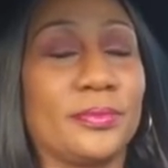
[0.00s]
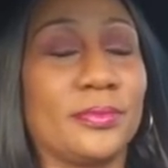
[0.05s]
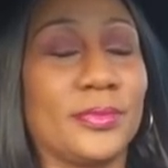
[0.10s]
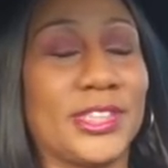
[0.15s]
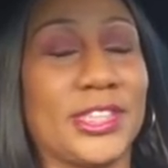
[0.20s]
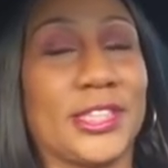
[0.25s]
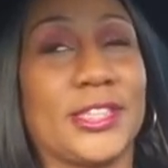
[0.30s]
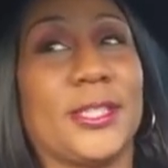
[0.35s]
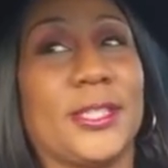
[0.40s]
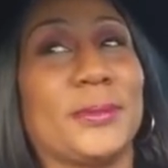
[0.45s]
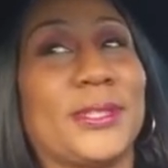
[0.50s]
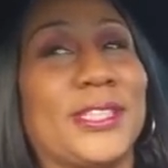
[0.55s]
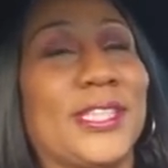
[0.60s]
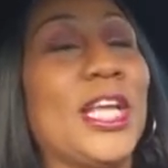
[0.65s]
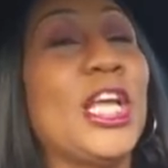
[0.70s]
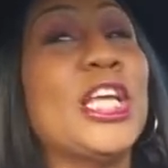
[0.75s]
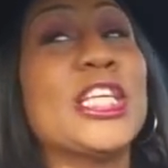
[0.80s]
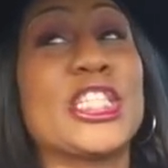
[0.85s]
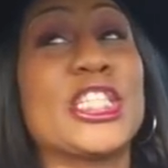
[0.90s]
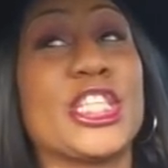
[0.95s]

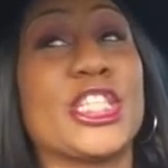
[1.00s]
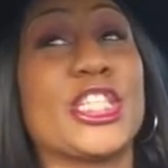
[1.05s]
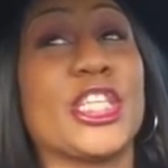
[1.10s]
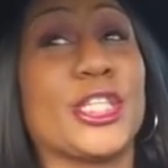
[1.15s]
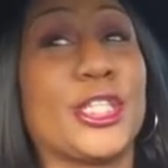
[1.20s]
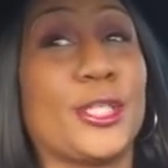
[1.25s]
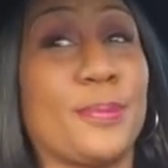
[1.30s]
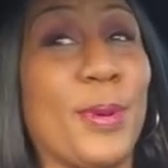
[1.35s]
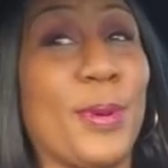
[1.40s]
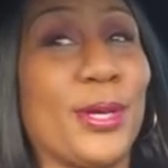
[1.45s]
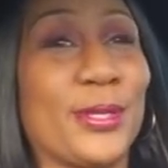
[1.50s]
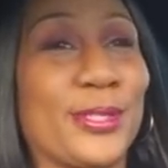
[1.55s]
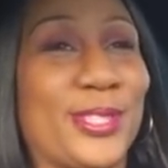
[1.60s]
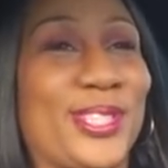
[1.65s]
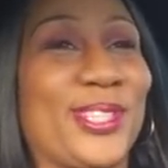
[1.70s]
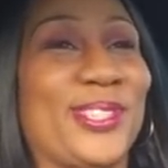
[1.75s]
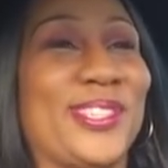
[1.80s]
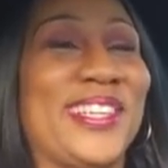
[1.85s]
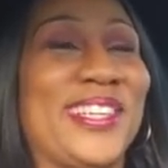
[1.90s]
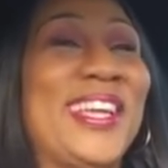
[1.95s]

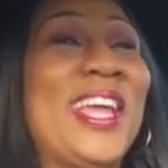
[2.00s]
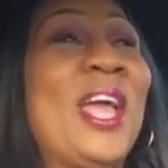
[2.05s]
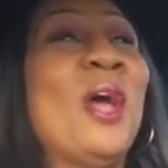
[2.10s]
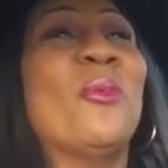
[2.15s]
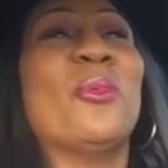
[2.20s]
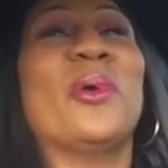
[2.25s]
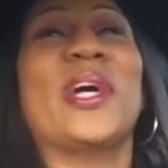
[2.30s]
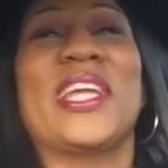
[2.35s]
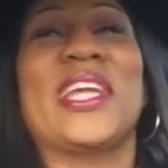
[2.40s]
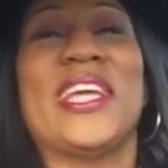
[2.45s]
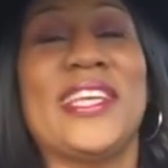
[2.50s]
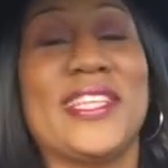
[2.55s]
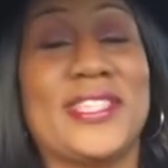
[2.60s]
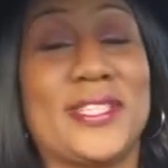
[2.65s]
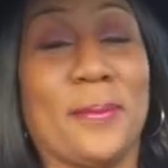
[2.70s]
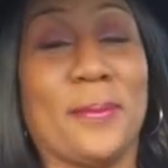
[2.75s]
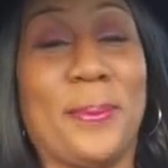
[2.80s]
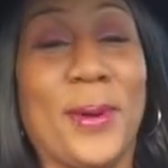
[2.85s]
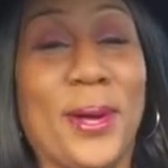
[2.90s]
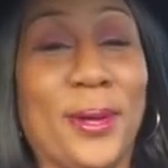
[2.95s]

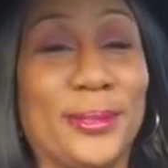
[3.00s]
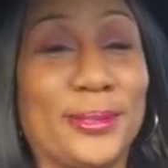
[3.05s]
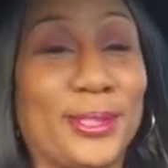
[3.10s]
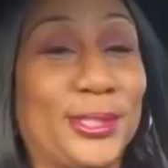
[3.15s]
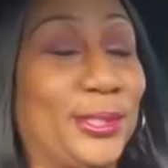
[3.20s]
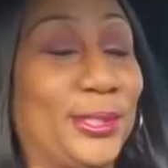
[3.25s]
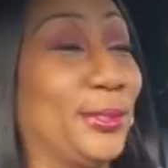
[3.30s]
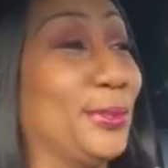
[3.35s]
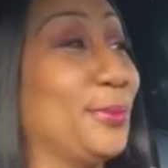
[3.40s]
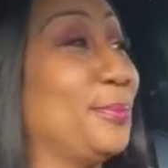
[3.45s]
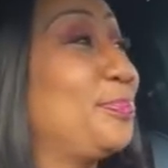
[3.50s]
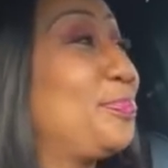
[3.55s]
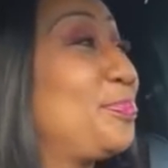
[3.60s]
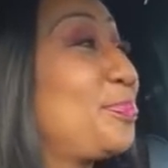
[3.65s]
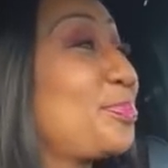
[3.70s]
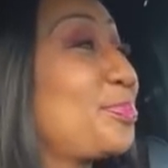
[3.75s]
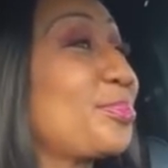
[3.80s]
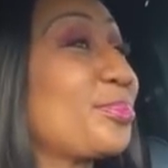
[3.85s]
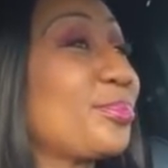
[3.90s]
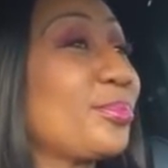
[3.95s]

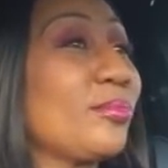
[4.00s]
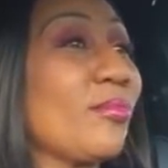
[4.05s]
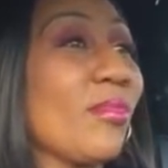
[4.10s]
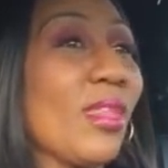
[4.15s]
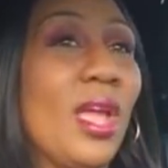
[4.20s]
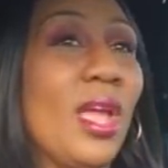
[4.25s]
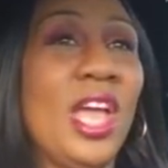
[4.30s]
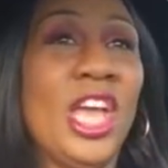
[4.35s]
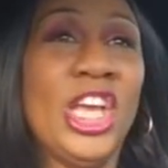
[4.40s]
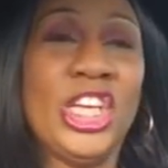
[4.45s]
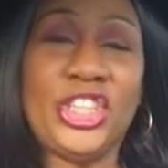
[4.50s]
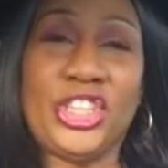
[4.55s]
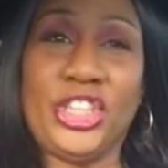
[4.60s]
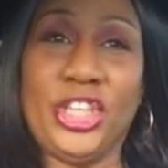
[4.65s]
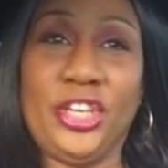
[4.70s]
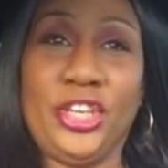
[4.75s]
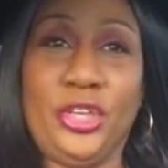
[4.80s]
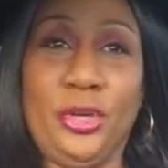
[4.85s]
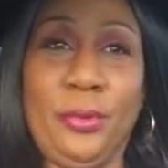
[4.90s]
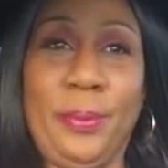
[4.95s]

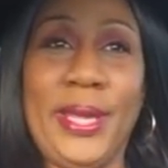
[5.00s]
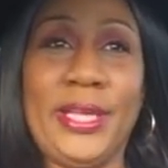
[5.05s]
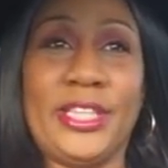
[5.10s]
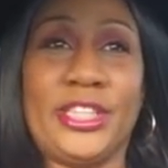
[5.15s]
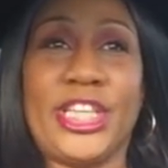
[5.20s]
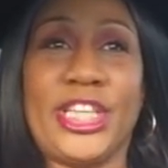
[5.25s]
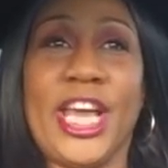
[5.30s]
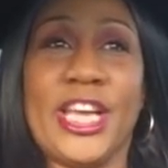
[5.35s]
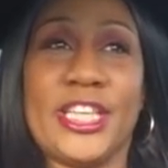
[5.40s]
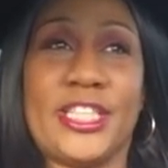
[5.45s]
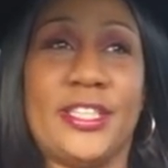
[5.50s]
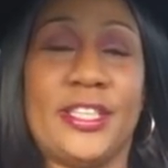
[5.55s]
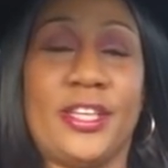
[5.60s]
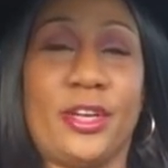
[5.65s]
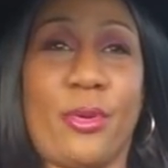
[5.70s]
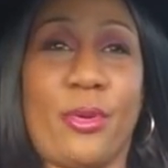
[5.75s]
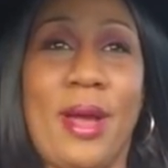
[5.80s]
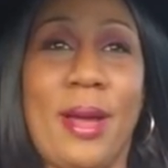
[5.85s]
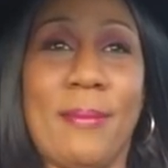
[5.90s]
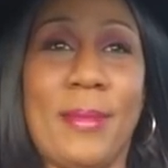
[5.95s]
shouldn't you be chasing the
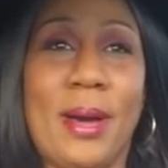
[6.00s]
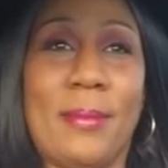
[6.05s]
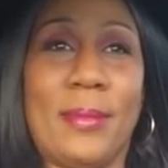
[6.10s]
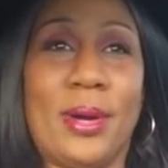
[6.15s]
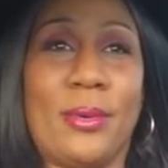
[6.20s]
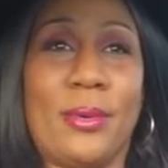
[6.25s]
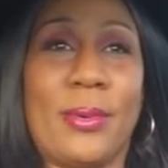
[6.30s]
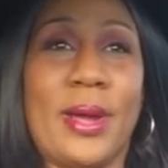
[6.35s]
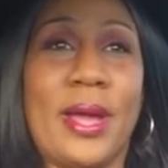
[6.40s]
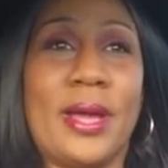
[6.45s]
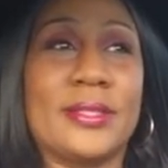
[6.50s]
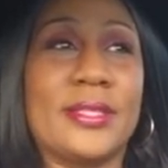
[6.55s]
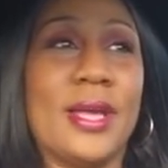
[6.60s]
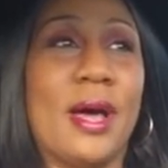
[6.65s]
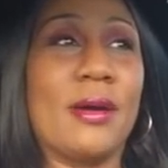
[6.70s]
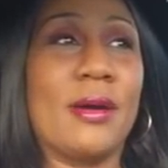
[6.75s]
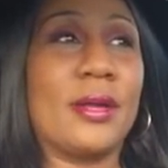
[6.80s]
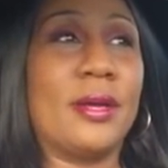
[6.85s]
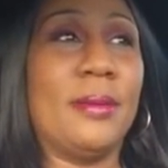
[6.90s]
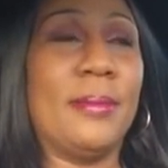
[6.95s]
grandmama around
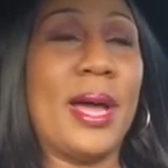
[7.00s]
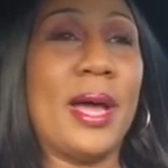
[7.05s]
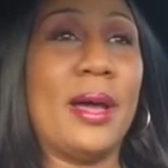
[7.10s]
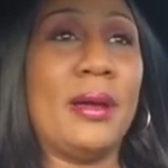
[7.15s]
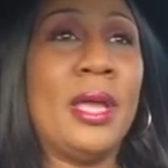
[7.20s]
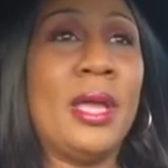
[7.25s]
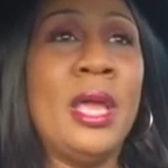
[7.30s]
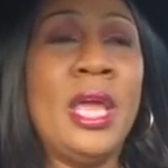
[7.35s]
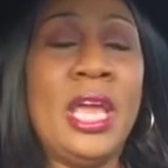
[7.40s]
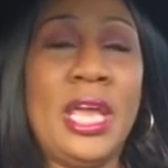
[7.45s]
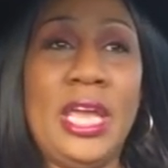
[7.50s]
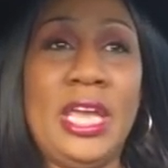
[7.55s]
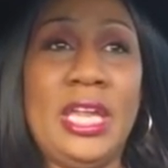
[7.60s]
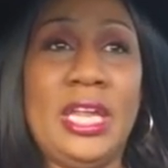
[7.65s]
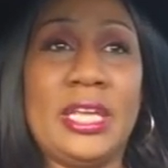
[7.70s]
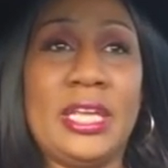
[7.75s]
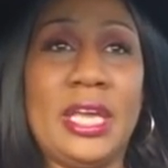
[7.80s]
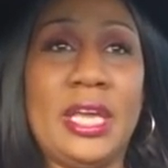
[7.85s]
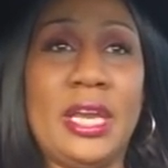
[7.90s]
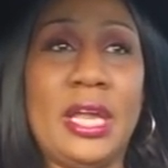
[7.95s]
talking about he
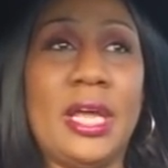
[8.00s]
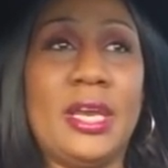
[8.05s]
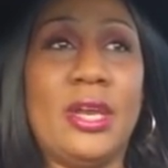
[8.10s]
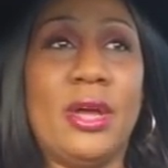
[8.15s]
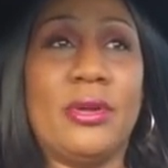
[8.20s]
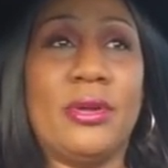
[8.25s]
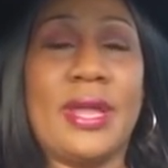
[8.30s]
didn't get her no